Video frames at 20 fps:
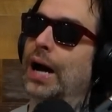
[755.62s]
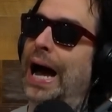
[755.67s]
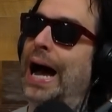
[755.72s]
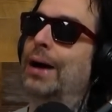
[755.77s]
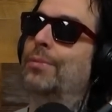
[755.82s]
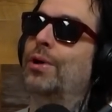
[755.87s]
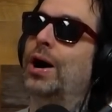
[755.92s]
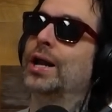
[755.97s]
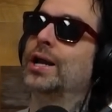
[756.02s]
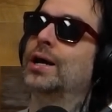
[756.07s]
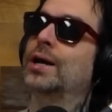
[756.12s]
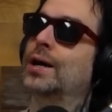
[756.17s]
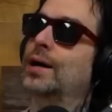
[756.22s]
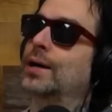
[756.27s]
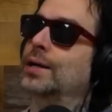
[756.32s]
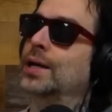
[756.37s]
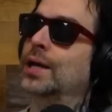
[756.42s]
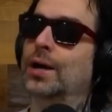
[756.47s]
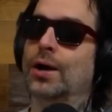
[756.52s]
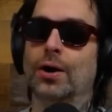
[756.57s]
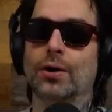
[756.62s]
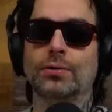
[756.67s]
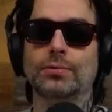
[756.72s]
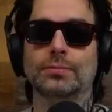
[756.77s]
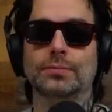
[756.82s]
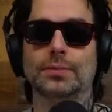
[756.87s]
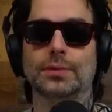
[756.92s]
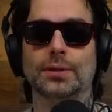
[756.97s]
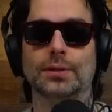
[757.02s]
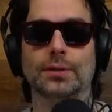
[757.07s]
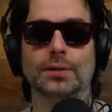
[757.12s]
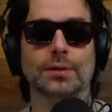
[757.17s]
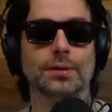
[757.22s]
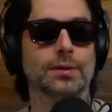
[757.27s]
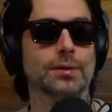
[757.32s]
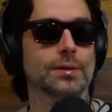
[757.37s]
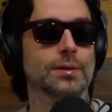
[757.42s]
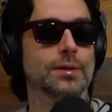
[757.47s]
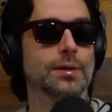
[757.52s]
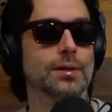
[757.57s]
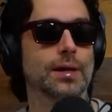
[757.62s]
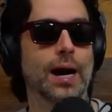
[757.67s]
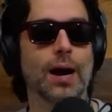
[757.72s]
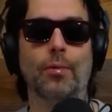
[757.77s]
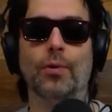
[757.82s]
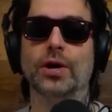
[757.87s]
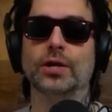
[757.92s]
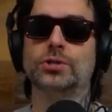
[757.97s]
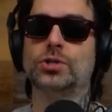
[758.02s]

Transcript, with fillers: I want to, you know, I want